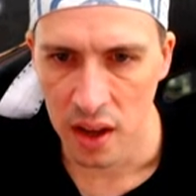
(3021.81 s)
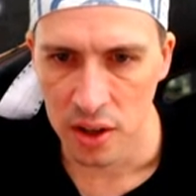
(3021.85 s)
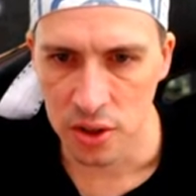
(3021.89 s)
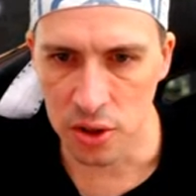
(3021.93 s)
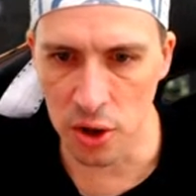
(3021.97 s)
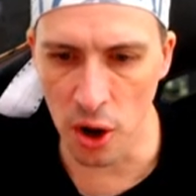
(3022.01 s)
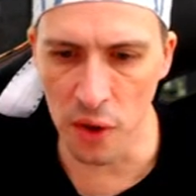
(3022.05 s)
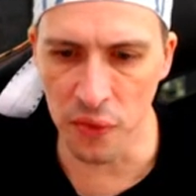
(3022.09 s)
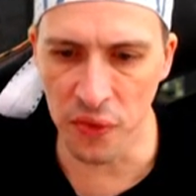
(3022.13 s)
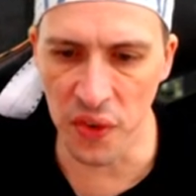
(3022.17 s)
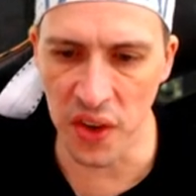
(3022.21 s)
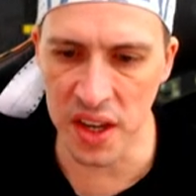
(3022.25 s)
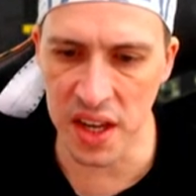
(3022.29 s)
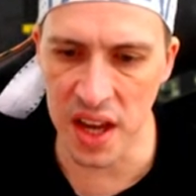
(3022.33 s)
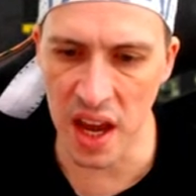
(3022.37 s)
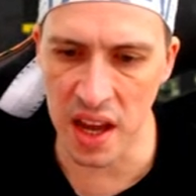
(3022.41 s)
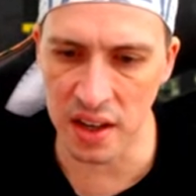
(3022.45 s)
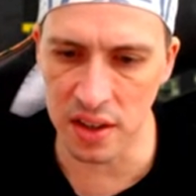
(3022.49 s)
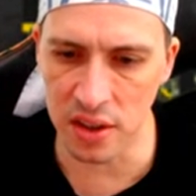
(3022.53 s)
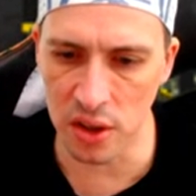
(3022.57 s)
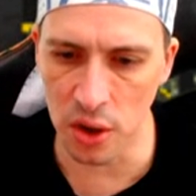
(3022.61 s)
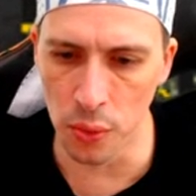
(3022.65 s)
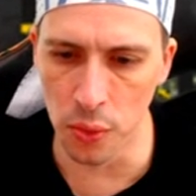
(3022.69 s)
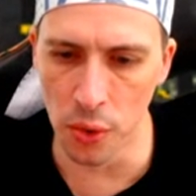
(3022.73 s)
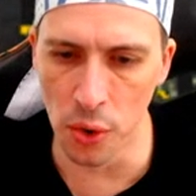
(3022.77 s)
Don't
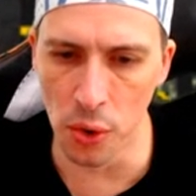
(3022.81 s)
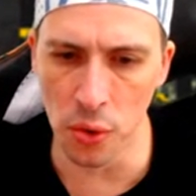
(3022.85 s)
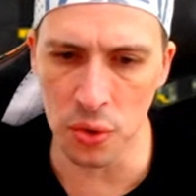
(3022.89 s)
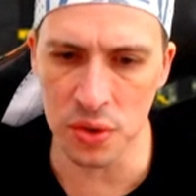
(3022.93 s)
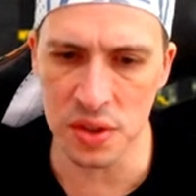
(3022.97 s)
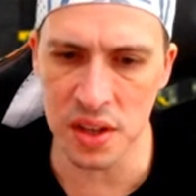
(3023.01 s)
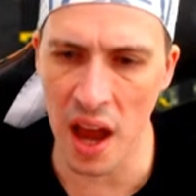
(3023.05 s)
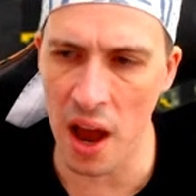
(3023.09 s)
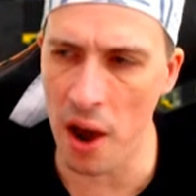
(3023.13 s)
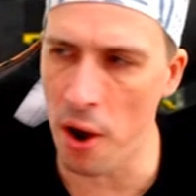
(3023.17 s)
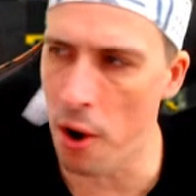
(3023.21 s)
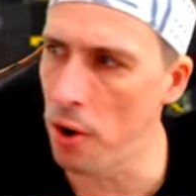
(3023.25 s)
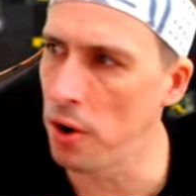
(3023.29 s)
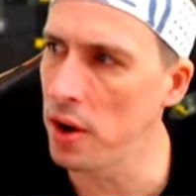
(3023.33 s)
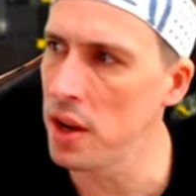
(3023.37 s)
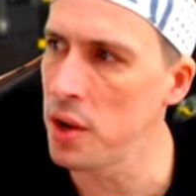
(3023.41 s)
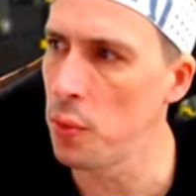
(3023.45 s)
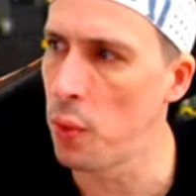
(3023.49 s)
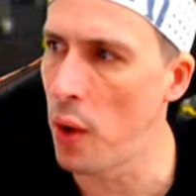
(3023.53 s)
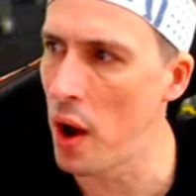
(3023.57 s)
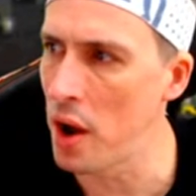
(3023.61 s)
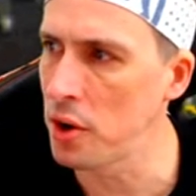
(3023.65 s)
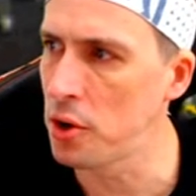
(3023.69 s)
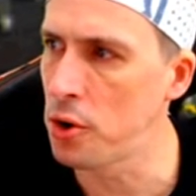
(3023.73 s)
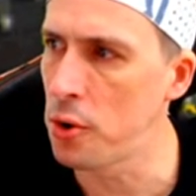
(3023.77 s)
forget, the rules are only
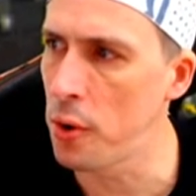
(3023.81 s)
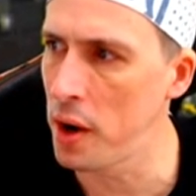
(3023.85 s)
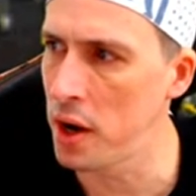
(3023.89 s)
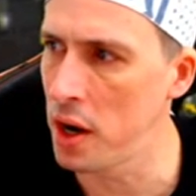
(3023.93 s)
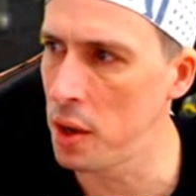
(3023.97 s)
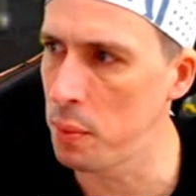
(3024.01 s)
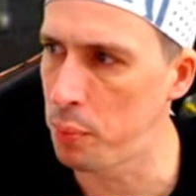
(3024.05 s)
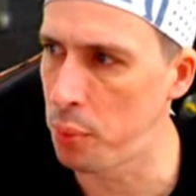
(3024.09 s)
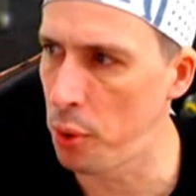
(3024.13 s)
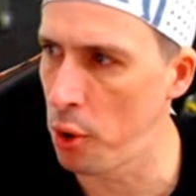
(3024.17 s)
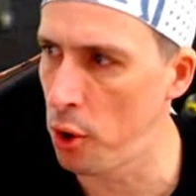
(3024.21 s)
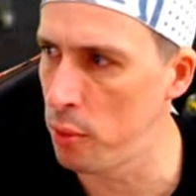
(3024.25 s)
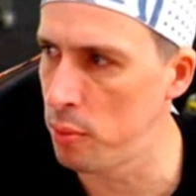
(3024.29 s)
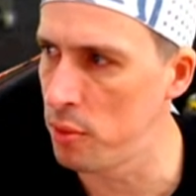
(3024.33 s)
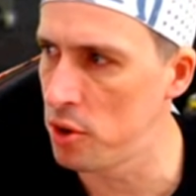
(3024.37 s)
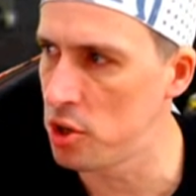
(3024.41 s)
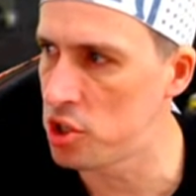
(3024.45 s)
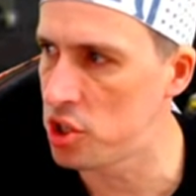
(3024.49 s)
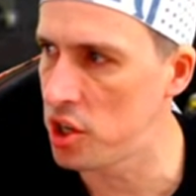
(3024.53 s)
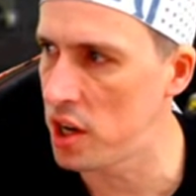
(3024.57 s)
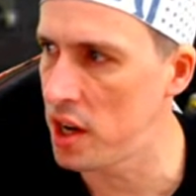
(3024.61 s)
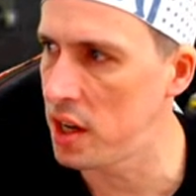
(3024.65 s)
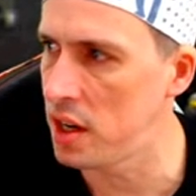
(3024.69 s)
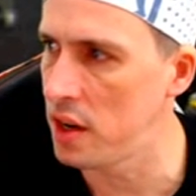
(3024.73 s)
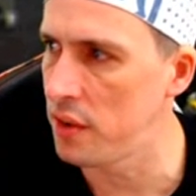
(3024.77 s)
1 credit per
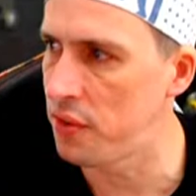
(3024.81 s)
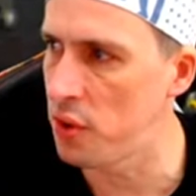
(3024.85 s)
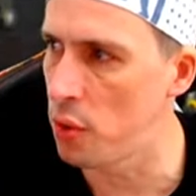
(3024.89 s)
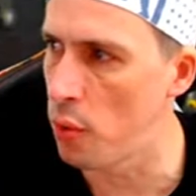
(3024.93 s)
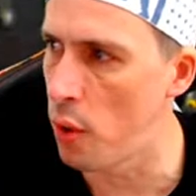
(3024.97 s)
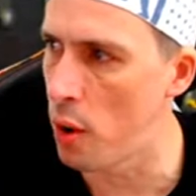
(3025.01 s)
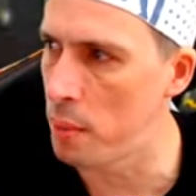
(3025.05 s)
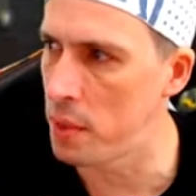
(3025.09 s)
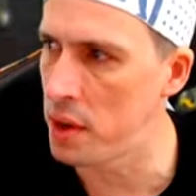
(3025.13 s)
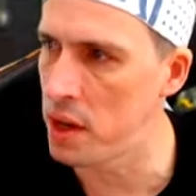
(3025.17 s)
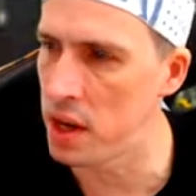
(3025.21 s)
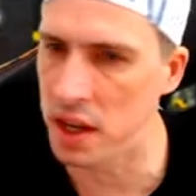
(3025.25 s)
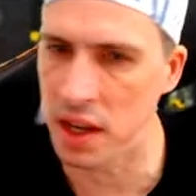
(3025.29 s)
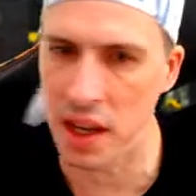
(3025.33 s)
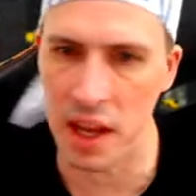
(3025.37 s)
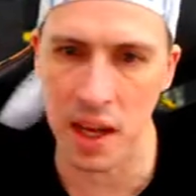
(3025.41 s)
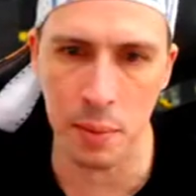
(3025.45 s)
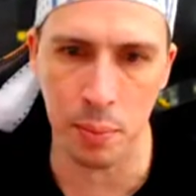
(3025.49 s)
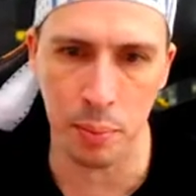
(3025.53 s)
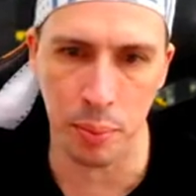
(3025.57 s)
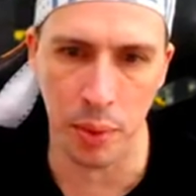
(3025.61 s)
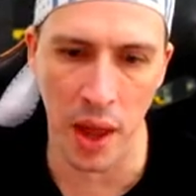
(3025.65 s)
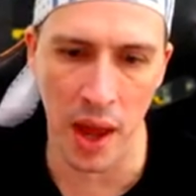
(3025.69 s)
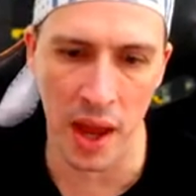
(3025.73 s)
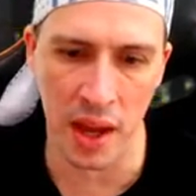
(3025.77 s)
machine. If you want me to
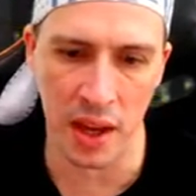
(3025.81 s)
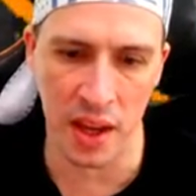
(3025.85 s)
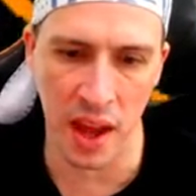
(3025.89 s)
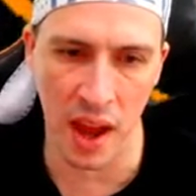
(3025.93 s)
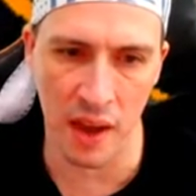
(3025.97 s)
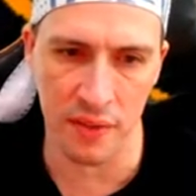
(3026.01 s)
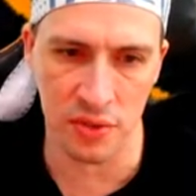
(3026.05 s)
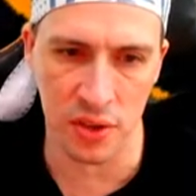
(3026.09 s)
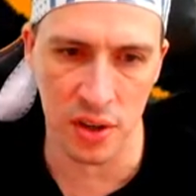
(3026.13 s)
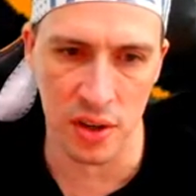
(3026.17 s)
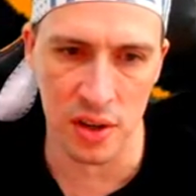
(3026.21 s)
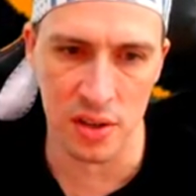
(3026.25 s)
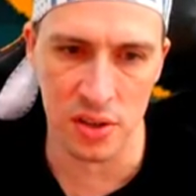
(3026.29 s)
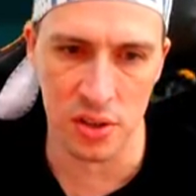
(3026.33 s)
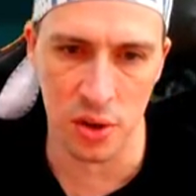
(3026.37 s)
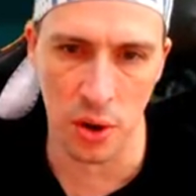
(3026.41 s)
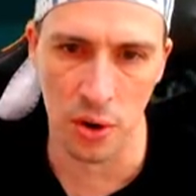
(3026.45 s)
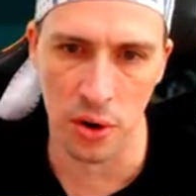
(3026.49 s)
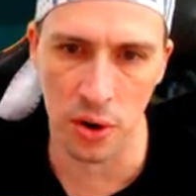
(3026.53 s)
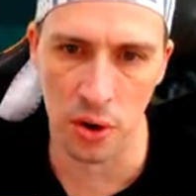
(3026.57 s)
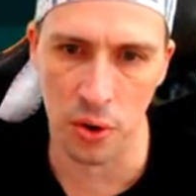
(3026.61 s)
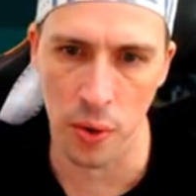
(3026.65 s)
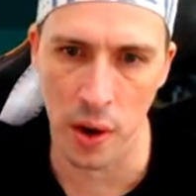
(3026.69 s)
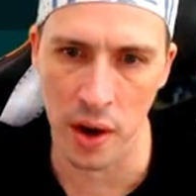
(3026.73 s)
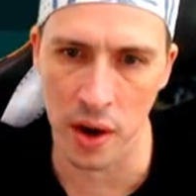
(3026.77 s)
keep playing, you have to
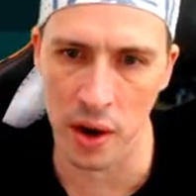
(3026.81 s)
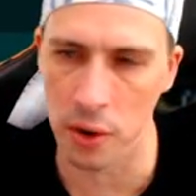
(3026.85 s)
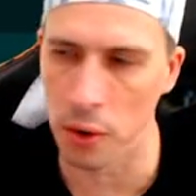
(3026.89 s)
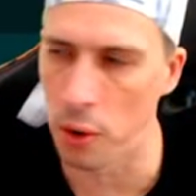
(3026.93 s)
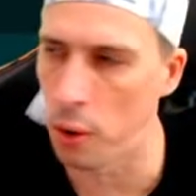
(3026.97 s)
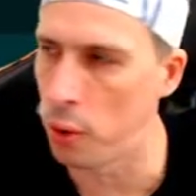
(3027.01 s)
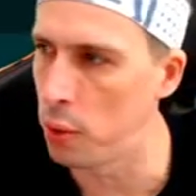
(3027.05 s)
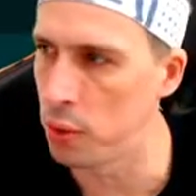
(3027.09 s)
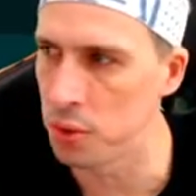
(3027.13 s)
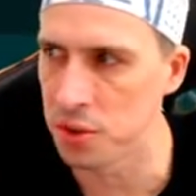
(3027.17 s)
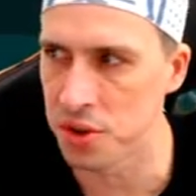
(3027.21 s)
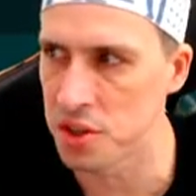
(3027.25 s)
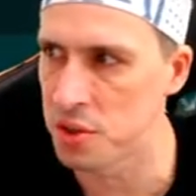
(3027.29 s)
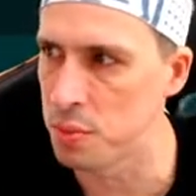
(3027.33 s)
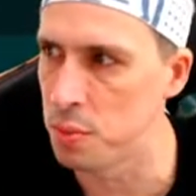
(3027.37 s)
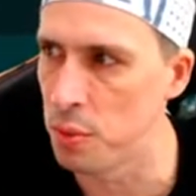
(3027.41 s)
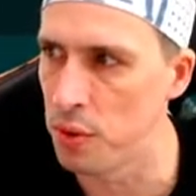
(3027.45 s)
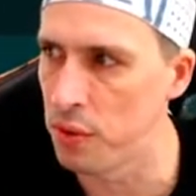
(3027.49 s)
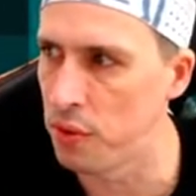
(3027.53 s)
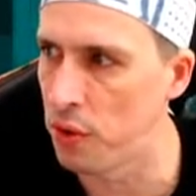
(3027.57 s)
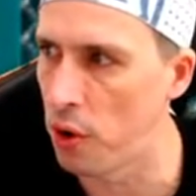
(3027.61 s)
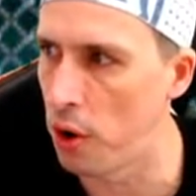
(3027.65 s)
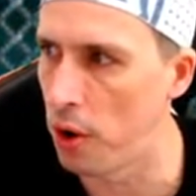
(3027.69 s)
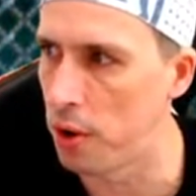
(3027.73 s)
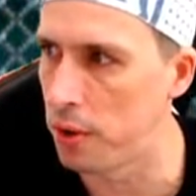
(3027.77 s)
insert a credit or we'll just
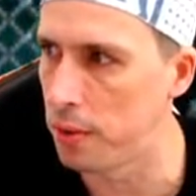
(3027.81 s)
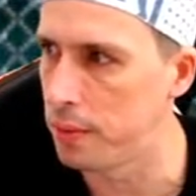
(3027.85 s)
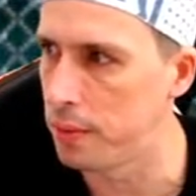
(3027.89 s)
move on.